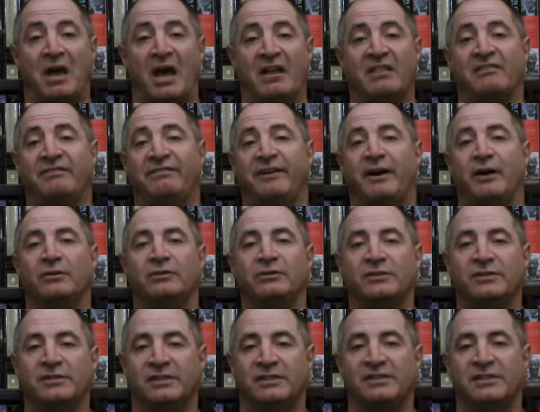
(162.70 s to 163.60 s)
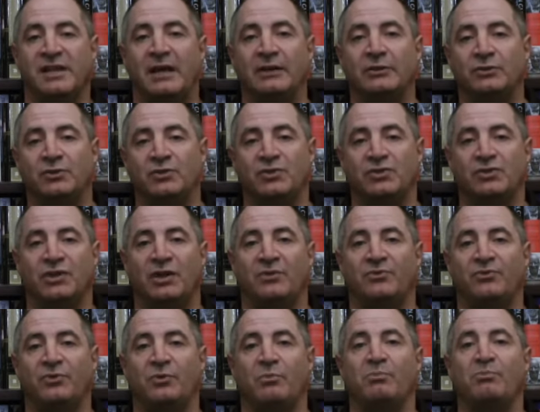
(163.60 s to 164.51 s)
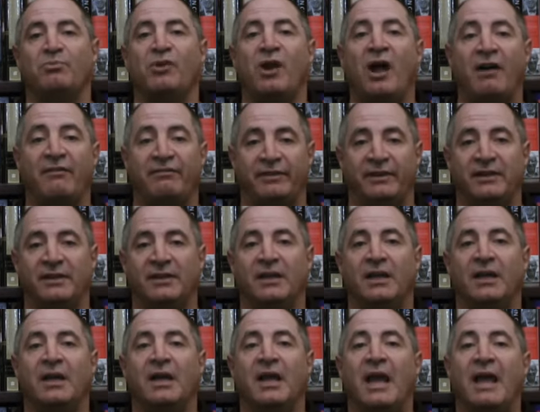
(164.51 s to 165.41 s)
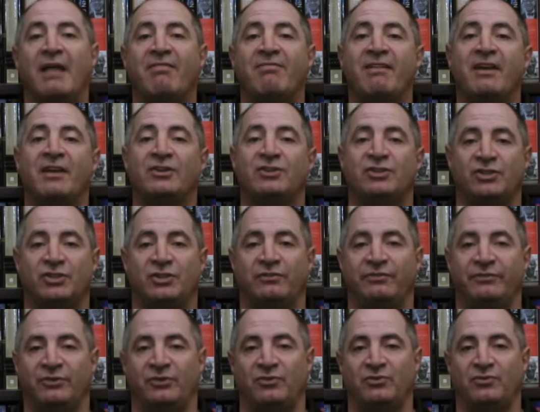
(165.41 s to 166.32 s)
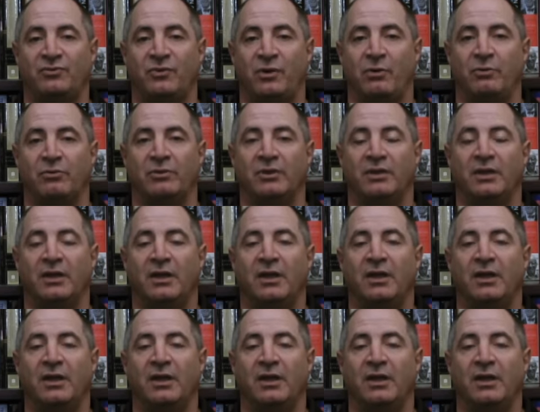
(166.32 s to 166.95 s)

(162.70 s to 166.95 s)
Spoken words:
Other founders decide to start from profit and then shift to growth,